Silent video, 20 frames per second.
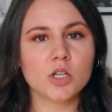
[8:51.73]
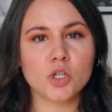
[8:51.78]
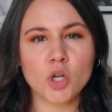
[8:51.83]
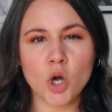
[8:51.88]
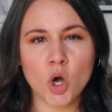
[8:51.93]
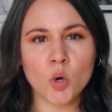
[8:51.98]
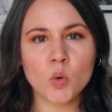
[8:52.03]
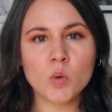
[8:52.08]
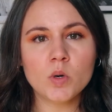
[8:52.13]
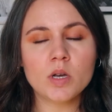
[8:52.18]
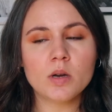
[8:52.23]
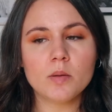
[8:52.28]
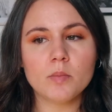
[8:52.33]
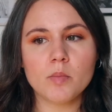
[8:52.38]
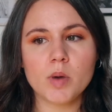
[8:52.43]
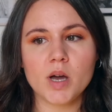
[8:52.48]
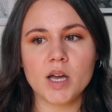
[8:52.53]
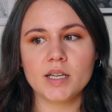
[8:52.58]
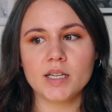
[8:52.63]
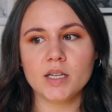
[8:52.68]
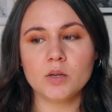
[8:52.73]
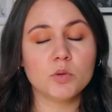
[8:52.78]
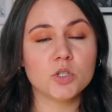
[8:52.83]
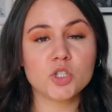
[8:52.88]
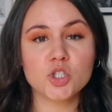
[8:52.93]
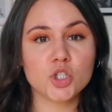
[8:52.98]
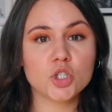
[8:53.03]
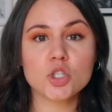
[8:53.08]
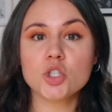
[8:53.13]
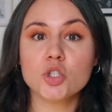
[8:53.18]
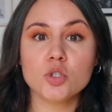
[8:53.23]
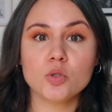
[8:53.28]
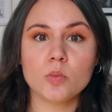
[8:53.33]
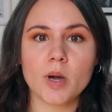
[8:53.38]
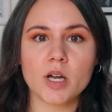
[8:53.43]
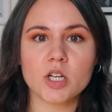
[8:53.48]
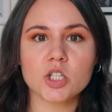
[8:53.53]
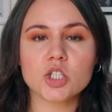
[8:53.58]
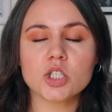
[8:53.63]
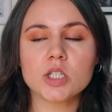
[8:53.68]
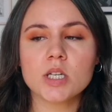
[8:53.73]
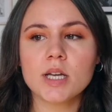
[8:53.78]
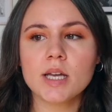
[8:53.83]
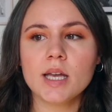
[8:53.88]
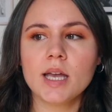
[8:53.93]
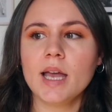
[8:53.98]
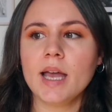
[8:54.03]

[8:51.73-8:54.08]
known, but it was just too much.